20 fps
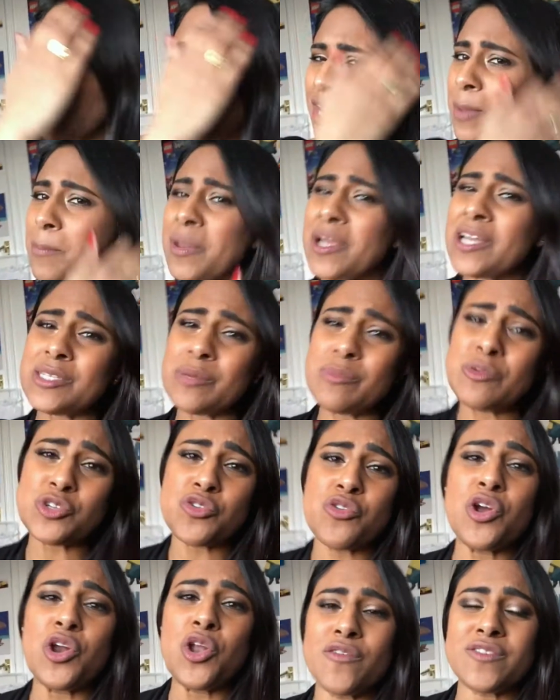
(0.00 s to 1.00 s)
on it, because I'm
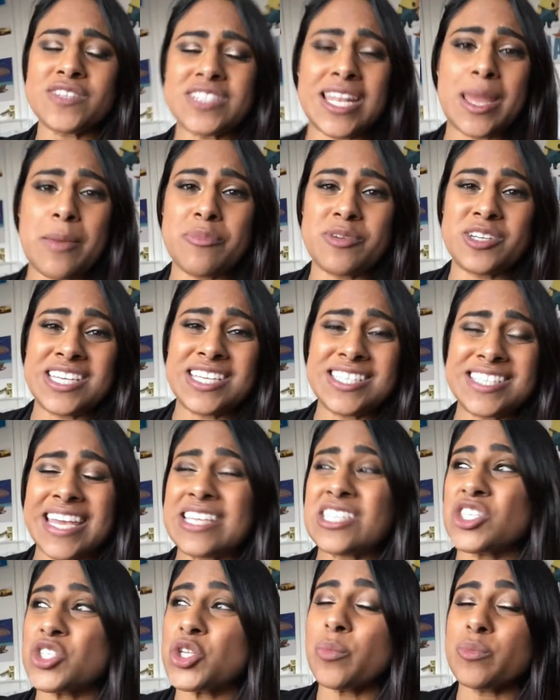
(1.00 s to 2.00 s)
sure a lot of celebrities get
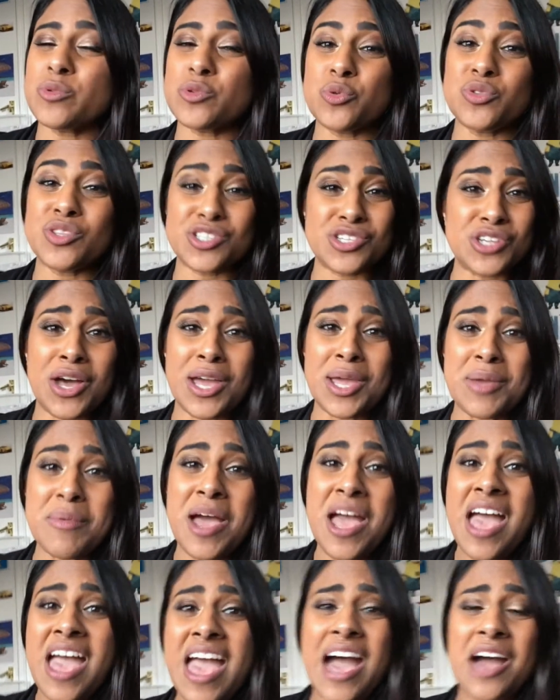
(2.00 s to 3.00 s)
stopped all the time
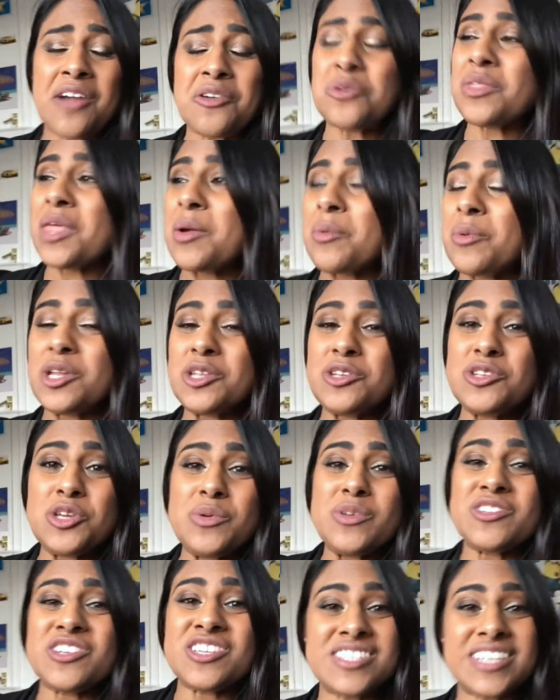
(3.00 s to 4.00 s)
and all they want to do
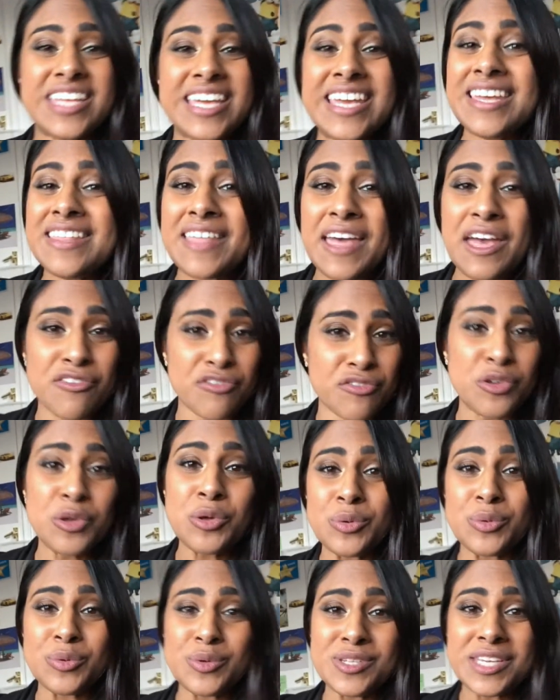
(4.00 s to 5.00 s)
is just eat their
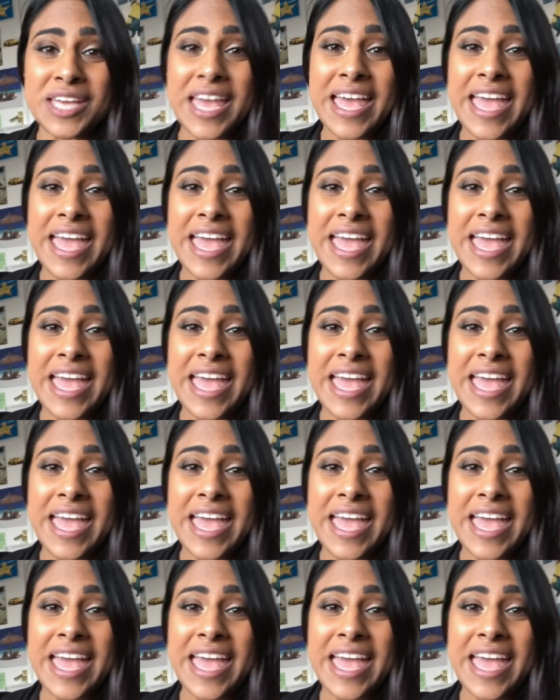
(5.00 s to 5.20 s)
food